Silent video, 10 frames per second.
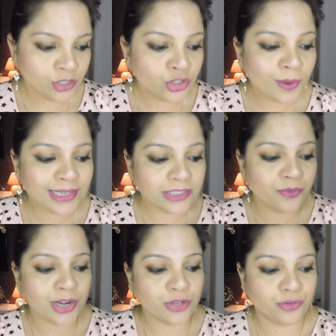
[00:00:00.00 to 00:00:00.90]
so I'll
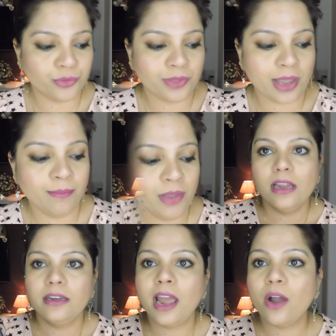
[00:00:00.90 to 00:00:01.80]
run you through them.
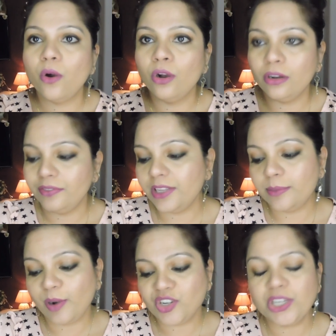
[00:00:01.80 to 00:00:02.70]
Now all of
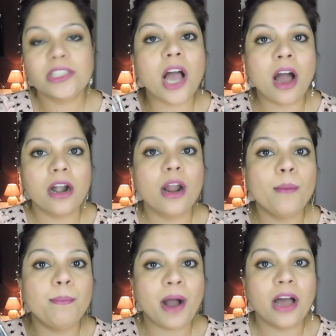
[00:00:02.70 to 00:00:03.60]
these brushes are a
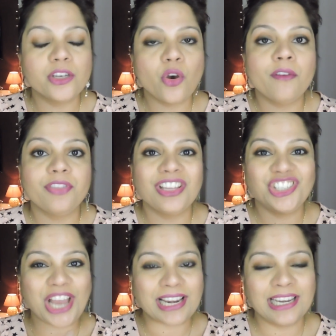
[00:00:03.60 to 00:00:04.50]
part of the
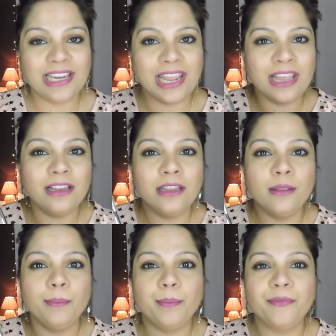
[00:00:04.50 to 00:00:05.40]
Jaclyn Hill